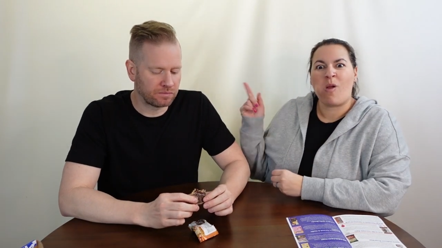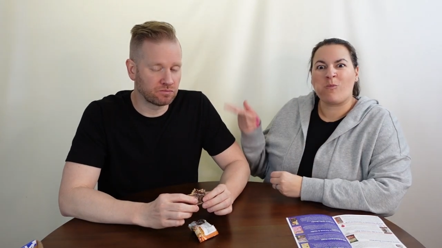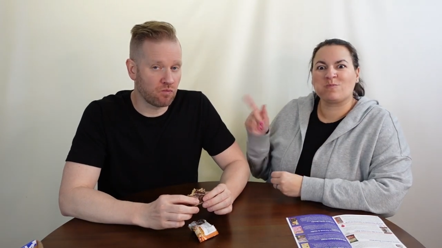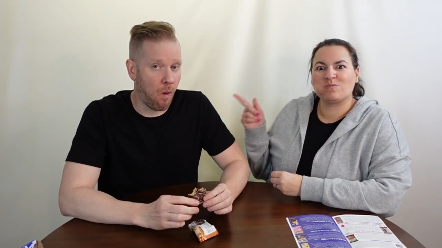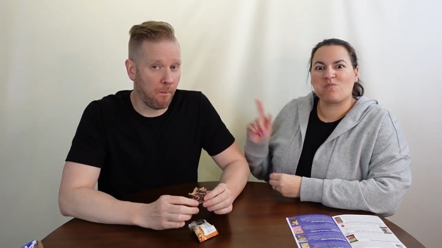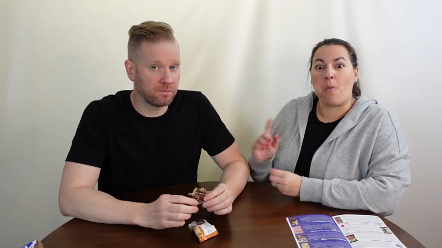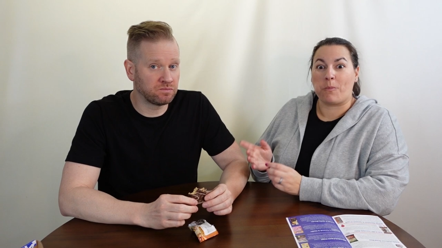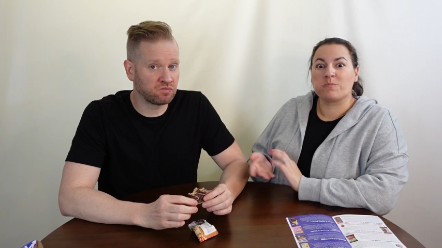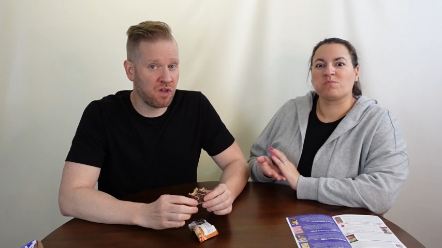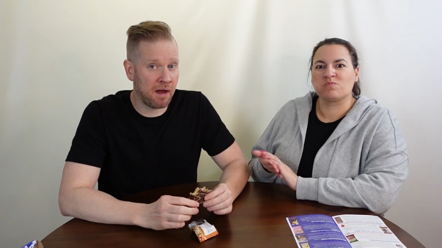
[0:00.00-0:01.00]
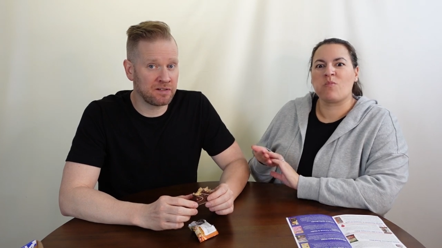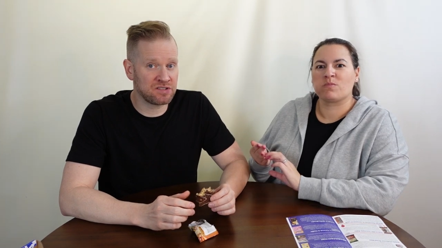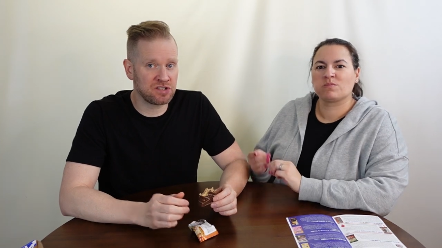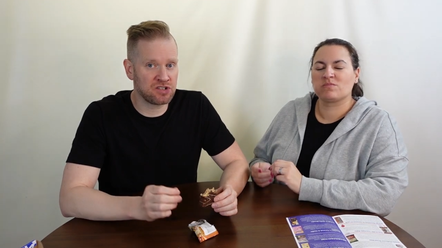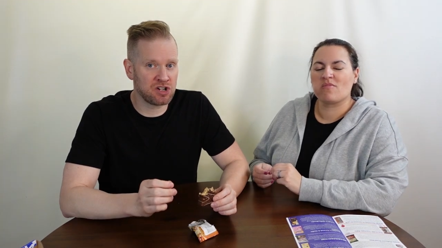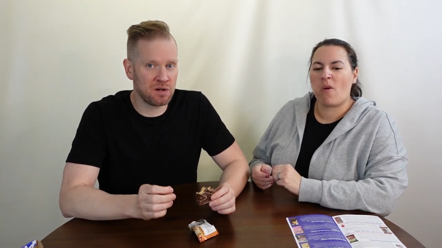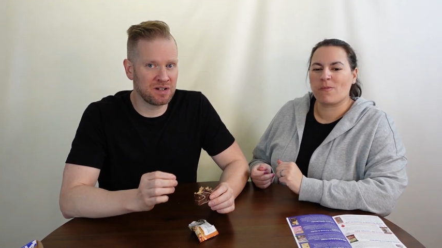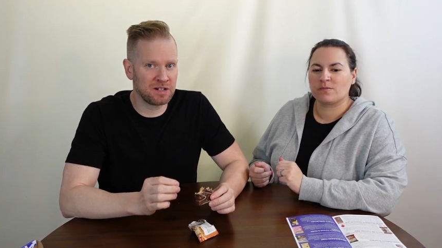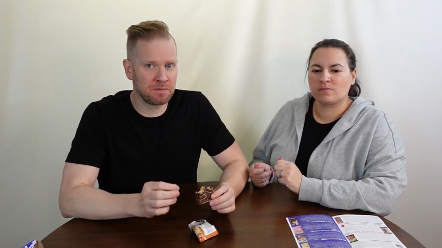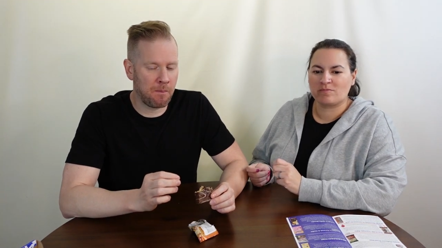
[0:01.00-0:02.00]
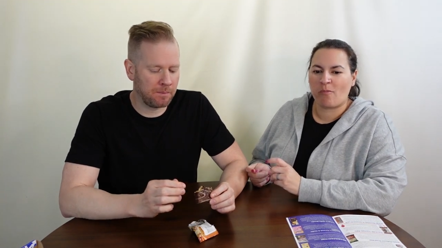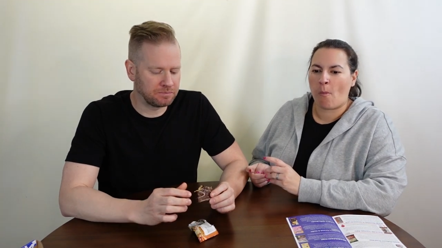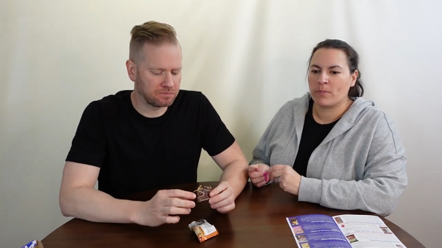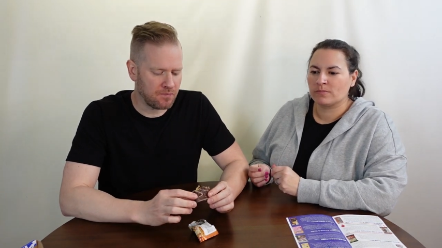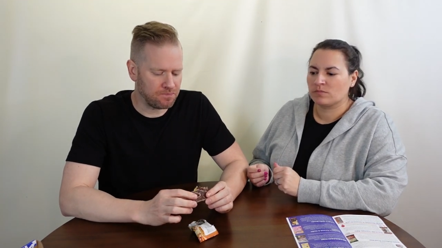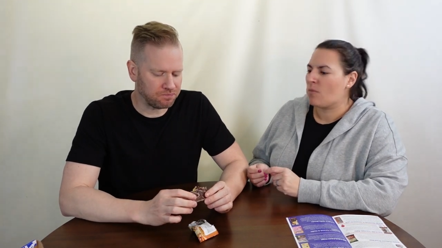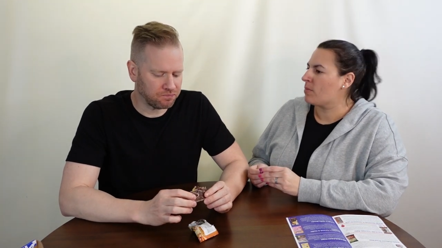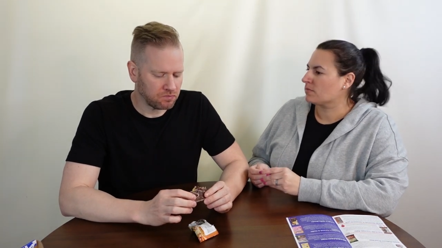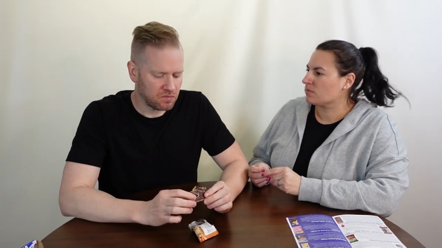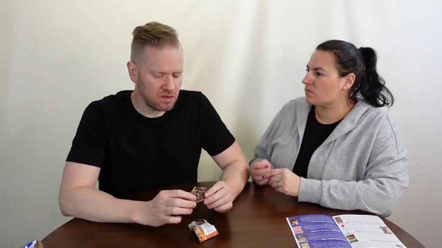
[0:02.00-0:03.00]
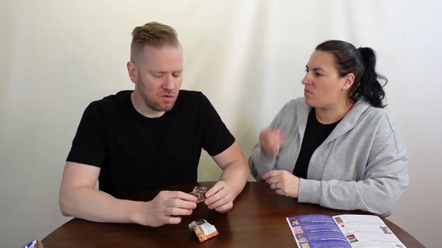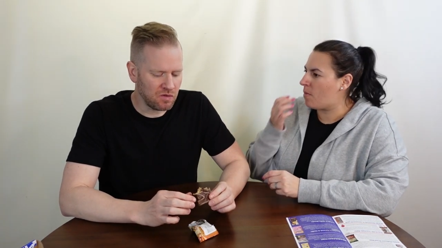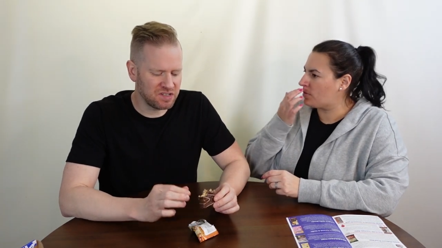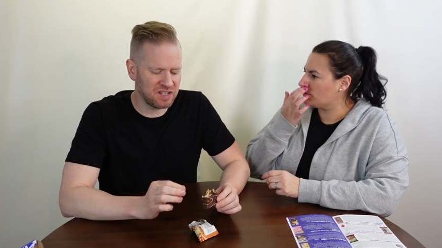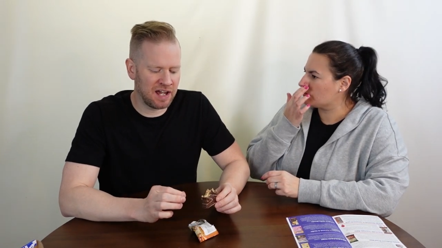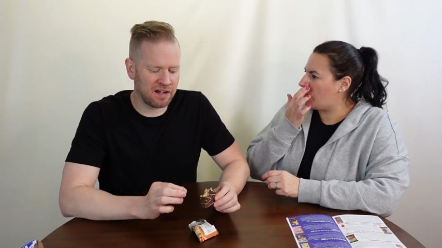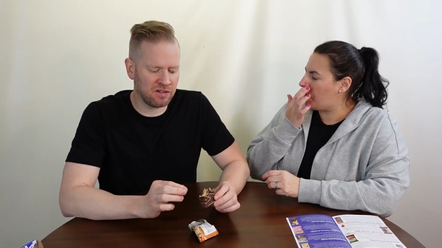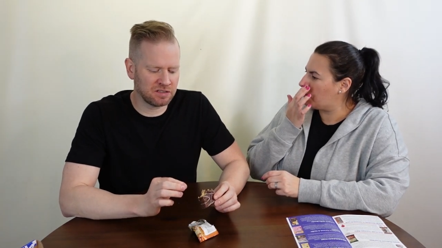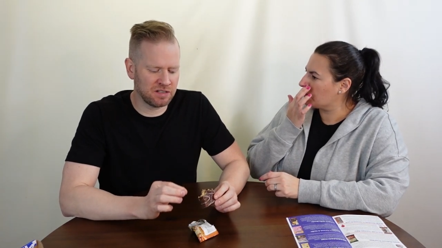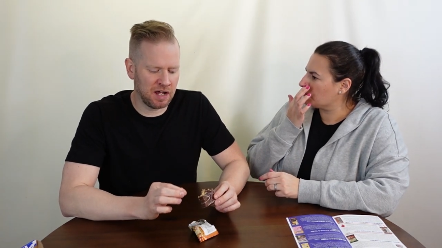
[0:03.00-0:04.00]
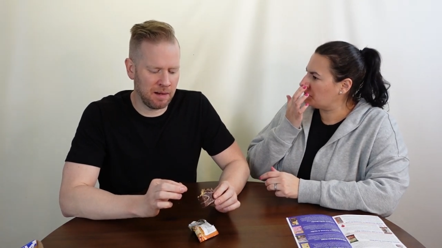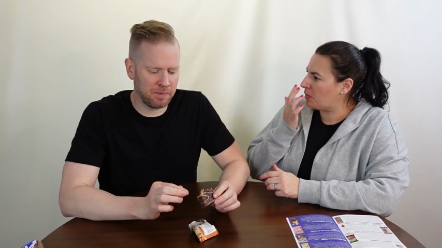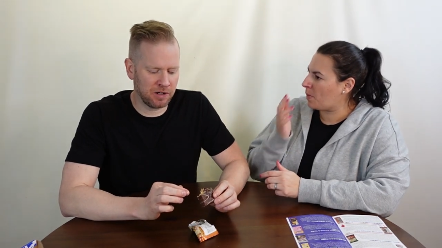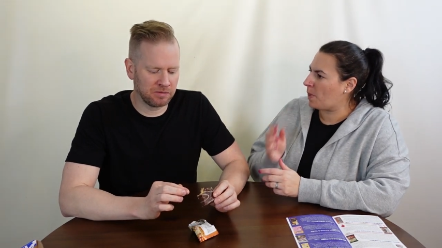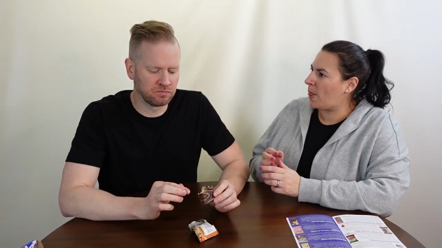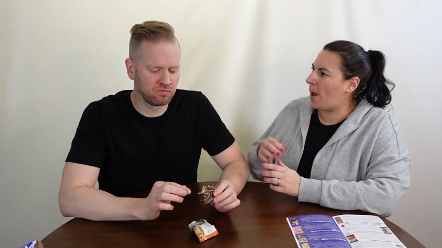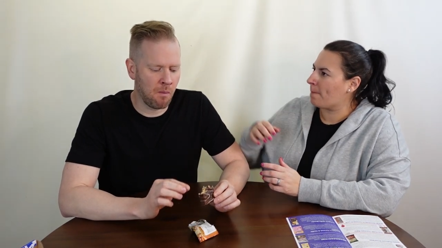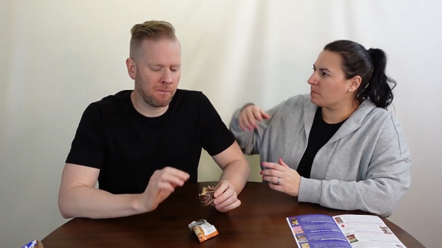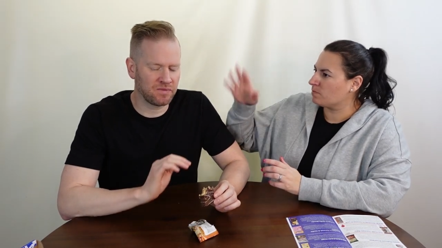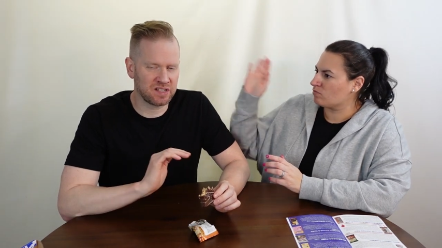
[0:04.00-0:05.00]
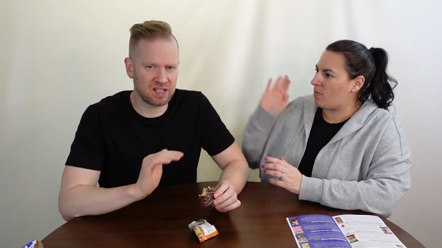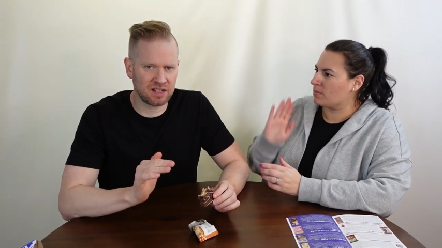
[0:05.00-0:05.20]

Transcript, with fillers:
Speaker 1: Mmm. Now there's a German snack called Knopper that's